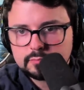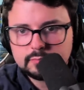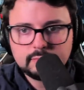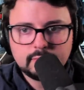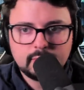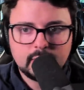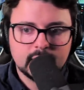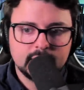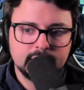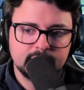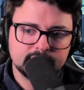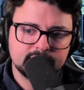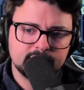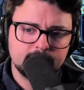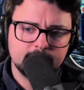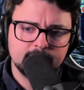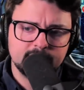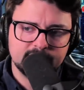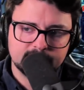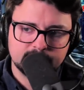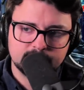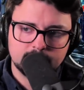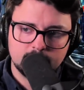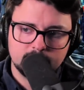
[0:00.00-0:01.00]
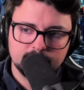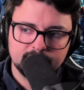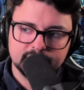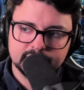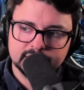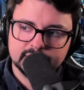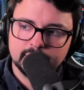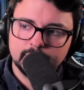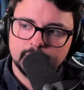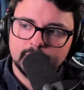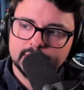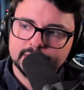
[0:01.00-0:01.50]
in the same way that Tar
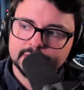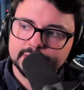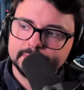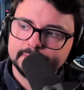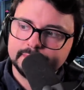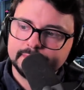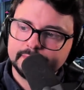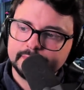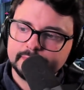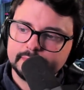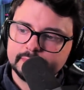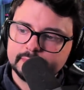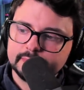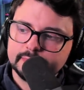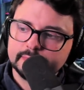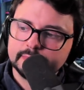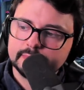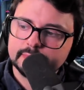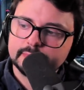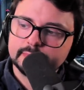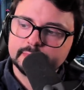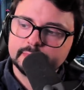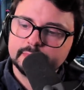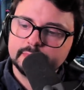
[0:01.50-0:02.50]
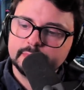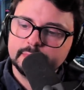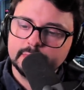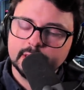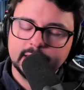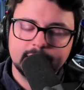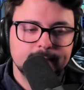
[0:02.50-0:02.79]
Vizsla was, you